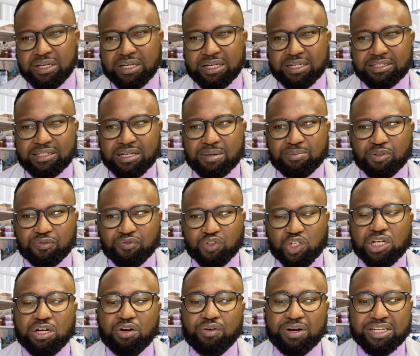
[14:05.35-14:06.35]
in terms of
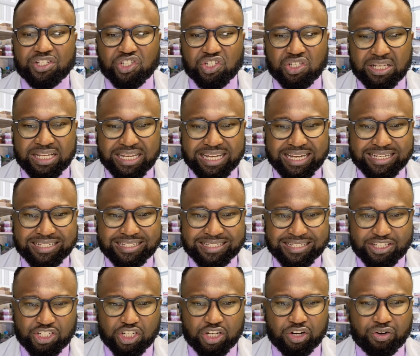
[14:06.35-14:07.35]
generational legacy,
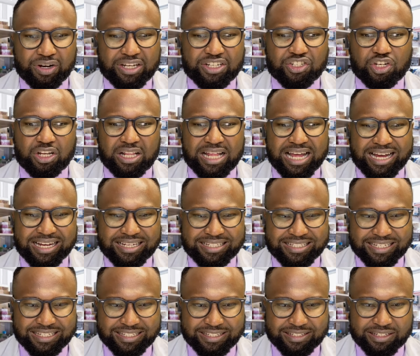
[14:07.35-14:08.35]
generational
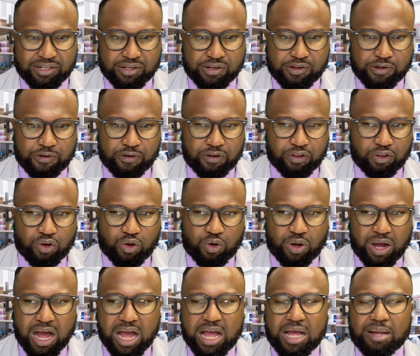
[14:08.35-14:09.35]
access. You know,
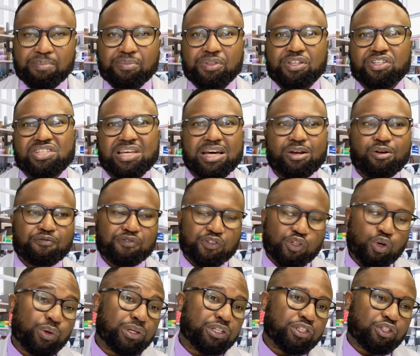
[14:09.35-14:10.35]
I am the son of
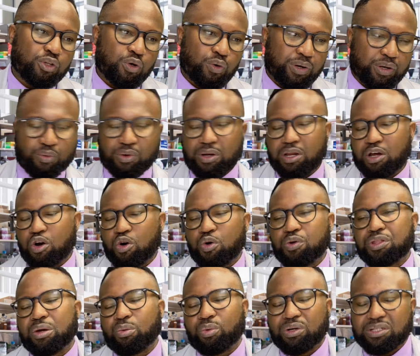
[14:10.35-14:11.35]
so-and-so, and we're like, oh,
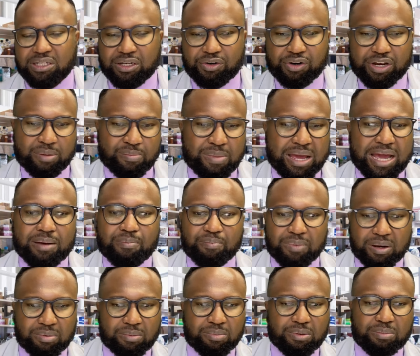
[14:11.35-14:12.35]
that was a great man,
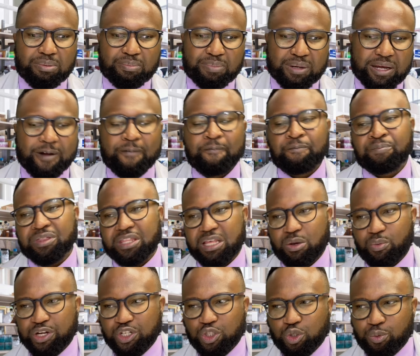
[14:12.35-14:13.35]
blah, blah, blah, blah, blah. They
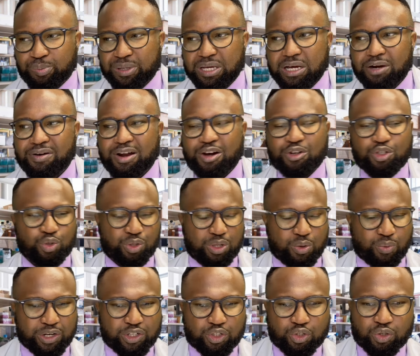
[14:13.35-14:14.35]
want to be around you. They
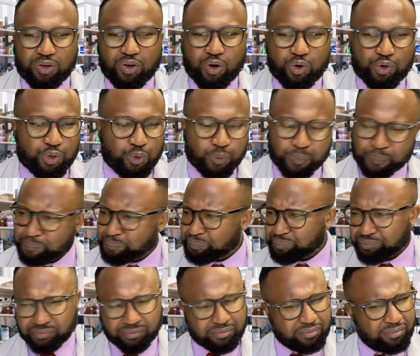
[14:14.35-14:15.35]
want to know you
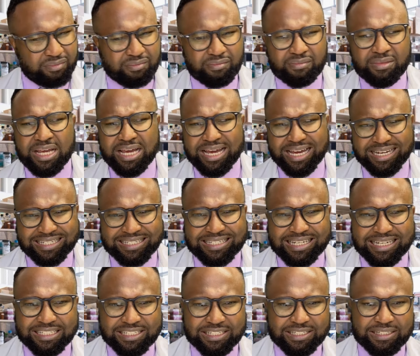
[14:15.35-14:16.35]
and
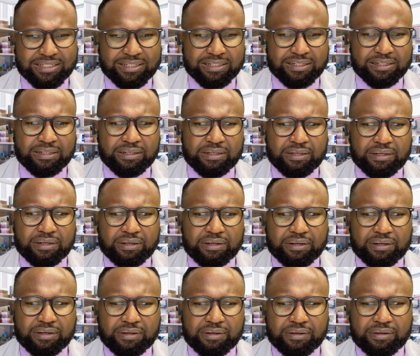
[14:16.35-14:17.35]
such.
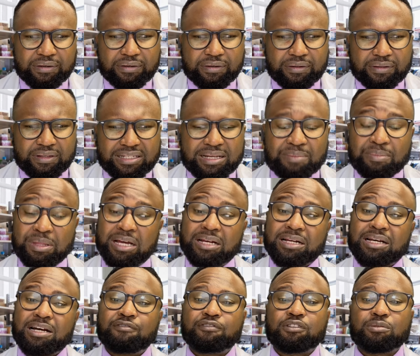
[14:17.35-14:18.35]
Something
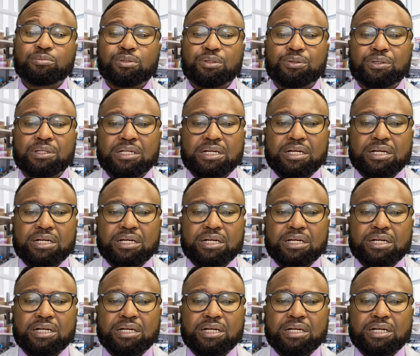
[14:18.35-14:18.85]
uncomfortable